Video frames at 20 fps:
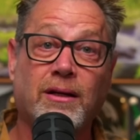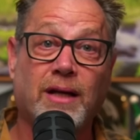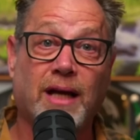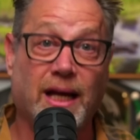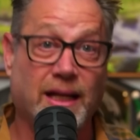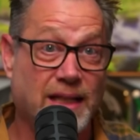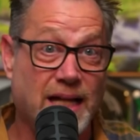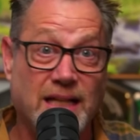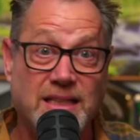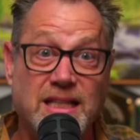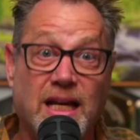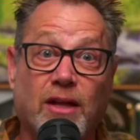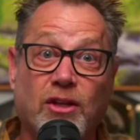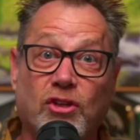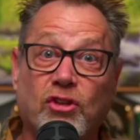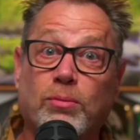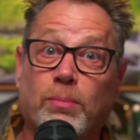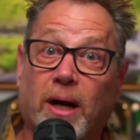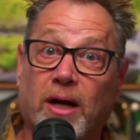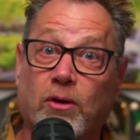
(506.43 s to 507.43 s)
and that's how
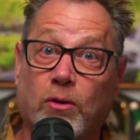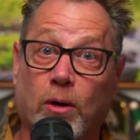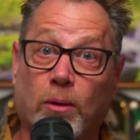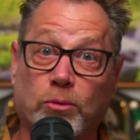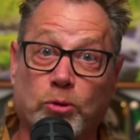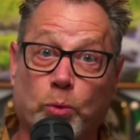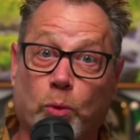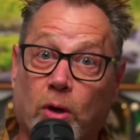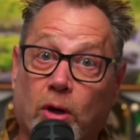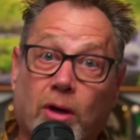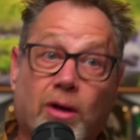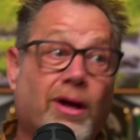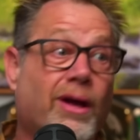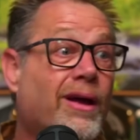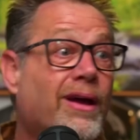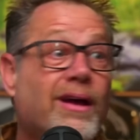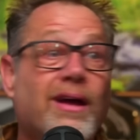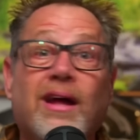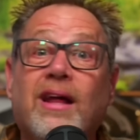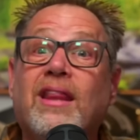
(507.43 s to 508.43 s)
these microbes work.
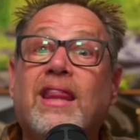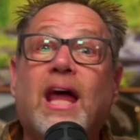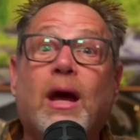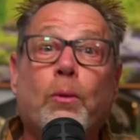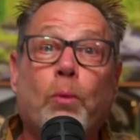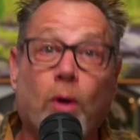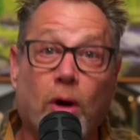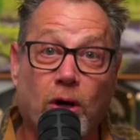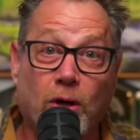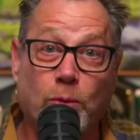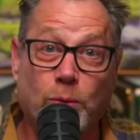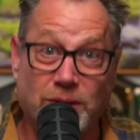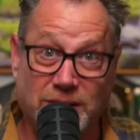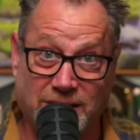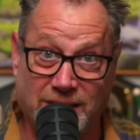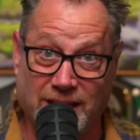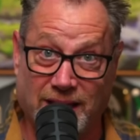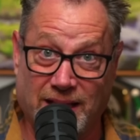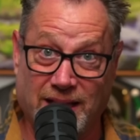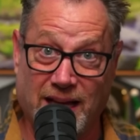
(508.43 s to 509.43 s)
They work with
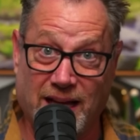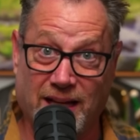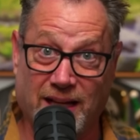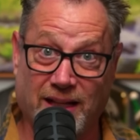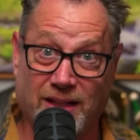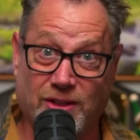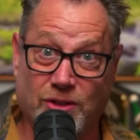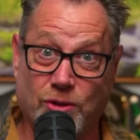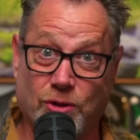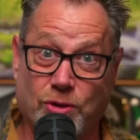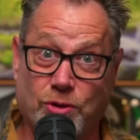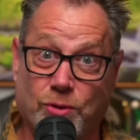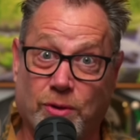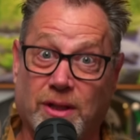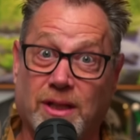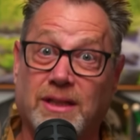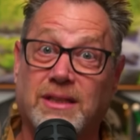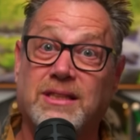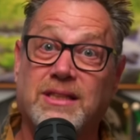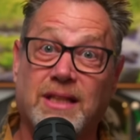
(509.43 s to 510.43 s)
synthetic
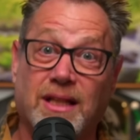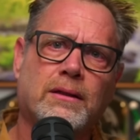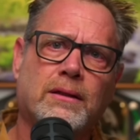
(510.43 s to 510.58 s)
nutrients.